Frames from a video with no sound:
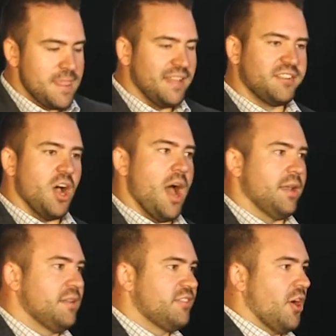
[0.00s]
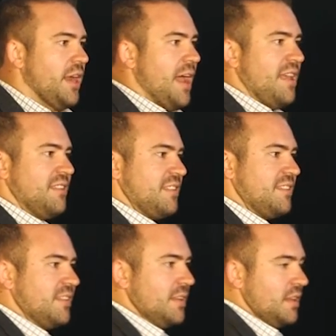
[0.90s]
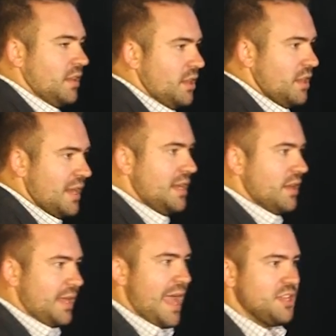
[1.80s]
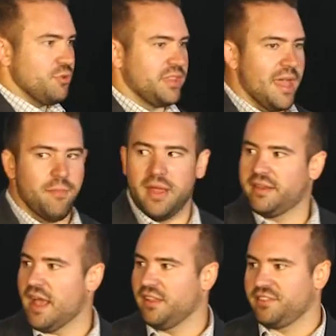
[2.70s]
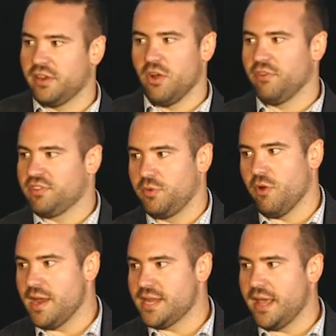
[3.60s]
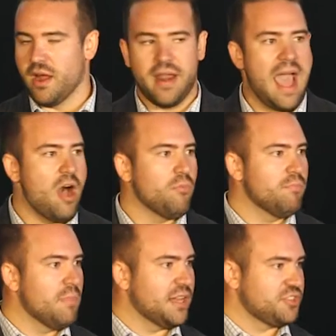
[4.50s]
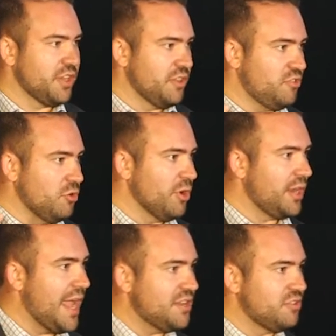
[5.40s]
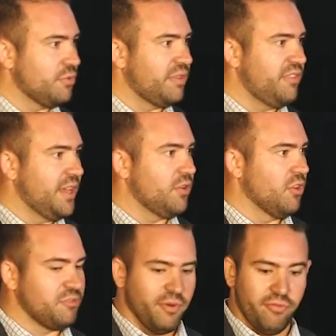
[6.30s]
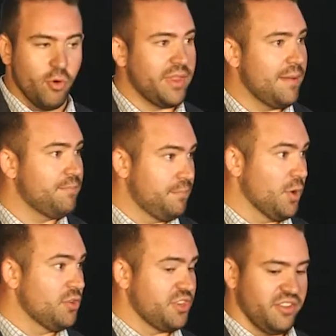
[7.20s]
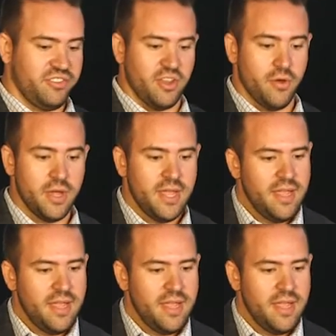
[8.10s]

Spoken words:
It's gone. Sorry, guys. You need to engage with them, and Kelly's going to go over some great data on how much the consumer engages with vehicles before they purchase. So